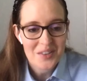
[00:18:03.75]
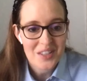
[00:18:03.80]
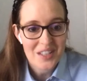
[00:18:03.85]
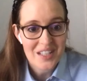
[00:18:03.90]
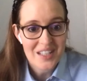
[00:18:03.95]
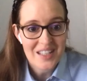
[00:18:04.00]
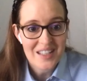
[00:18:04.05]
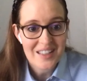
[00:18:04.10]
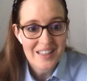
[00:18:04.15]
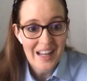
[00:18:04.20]

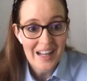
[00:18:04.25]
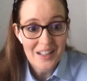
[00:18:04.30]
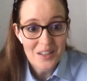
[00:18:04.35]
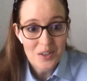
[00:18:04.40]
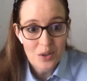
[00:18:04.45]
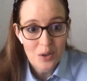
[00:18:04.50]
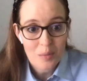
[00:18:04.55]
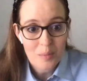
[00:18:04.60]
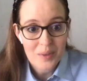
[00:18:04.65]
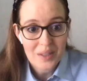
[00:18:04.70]
city, that's
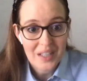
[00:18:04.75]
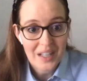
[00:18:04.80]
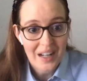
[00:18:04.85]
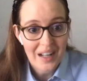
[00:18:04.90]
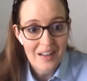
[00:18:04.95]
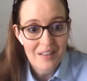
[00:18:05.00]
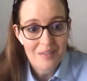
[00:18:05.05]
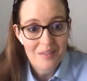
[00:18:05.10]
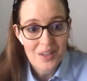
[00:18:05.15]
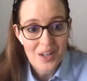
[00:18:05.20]
open, and
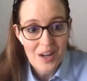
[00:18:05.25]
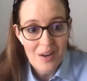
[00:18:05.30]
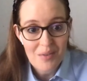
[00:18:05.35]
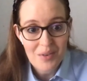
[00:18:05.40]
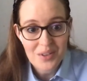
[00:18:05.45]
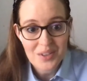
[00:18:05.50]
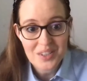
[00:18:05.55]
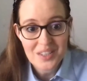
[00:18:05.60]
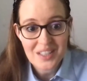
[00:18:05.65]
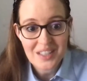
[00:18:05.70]
I have
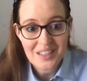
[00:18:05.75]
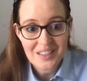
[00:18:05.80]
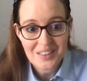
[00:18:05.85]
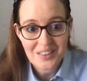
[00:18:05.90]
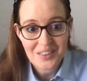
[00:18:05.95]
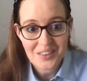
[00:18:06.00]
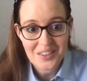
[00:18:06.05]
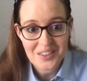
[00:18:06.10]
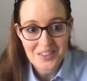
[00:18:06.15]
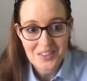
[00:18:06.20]
never seen it
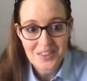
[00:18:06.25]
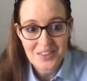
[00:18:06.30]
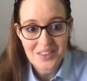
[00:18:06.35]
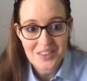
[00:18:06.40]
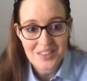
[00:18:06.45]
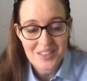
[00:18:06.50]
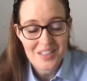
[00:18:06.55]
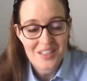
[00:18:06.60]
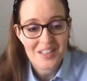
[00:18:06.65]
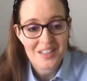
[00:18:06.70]
look as good
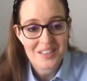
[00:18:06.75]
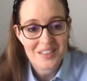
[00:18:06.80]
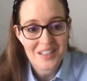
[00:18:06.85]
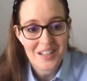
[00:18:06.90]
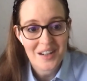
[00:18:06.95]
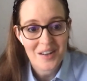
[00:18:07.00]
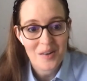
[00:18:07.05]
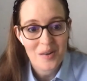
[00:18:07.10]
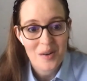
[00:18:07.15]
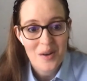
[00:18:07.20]
as it does
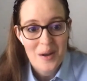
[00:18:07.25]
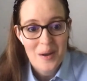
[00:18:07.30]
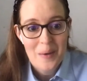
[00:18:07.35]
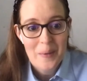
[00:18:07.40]
now.